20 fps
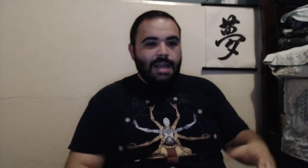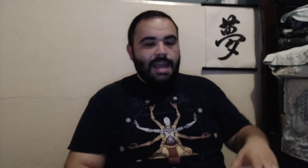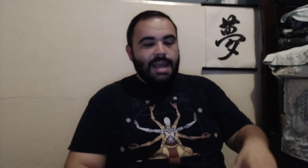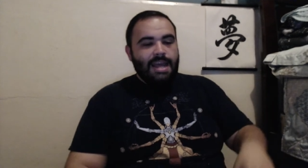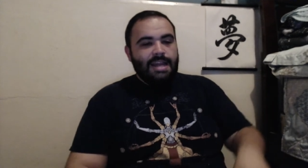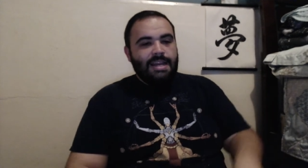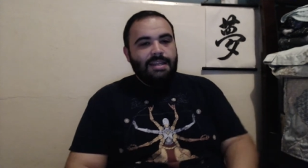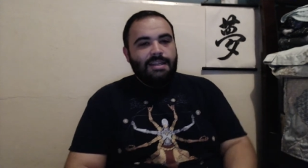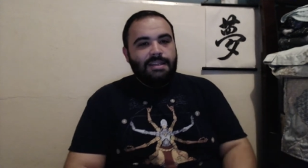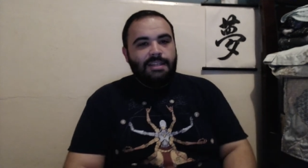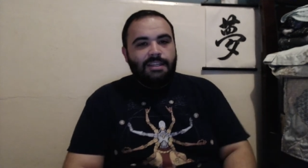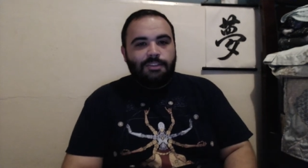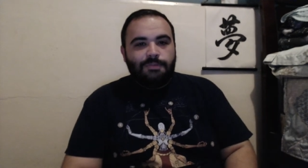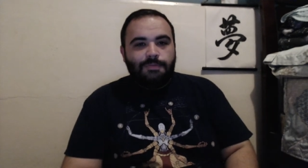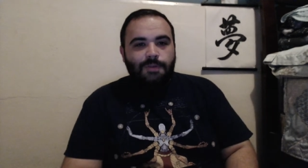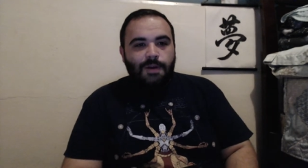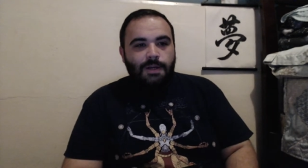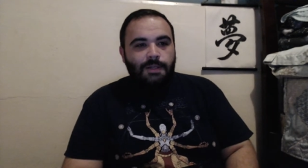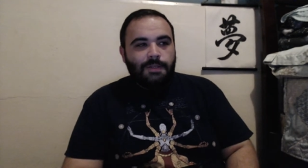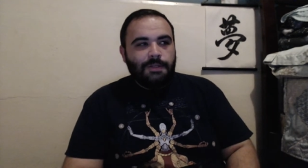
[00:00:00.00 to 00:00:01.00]
And in this
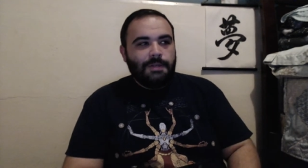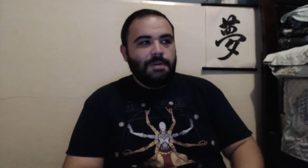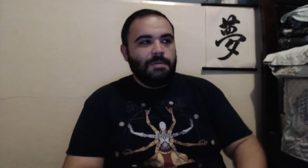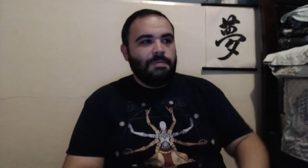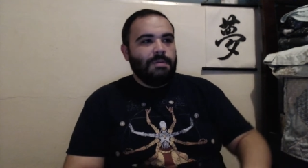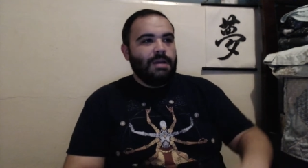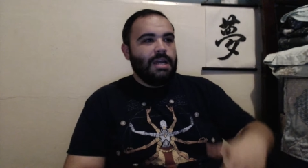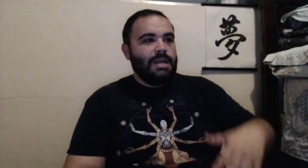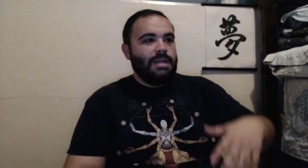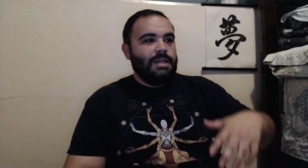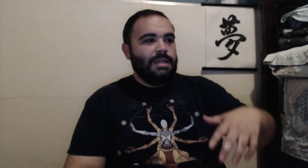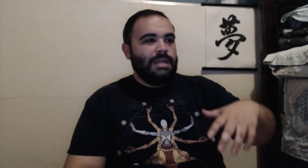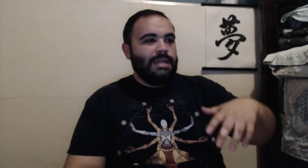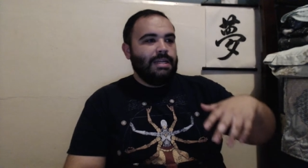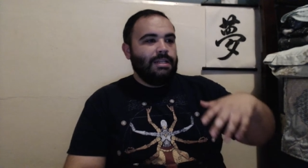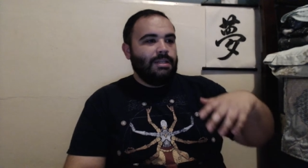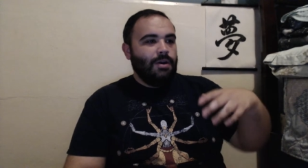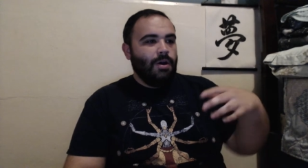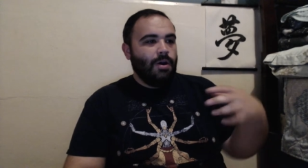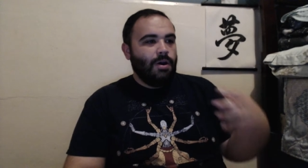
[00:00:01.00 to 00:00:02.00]
volume,
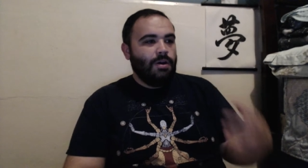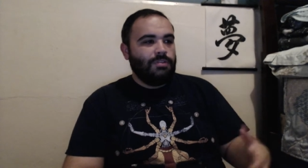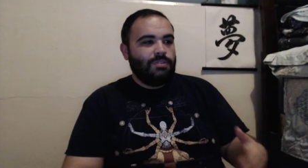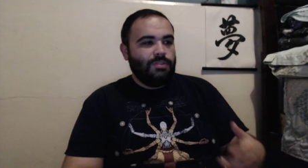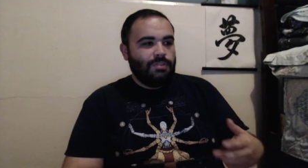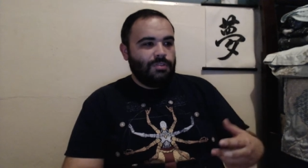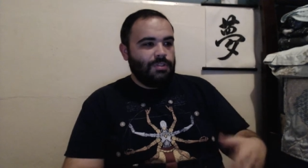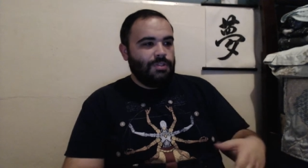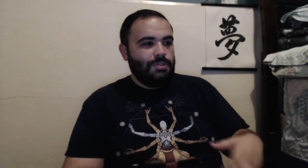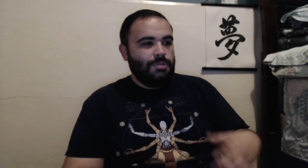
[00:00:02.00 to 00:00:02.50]
it causes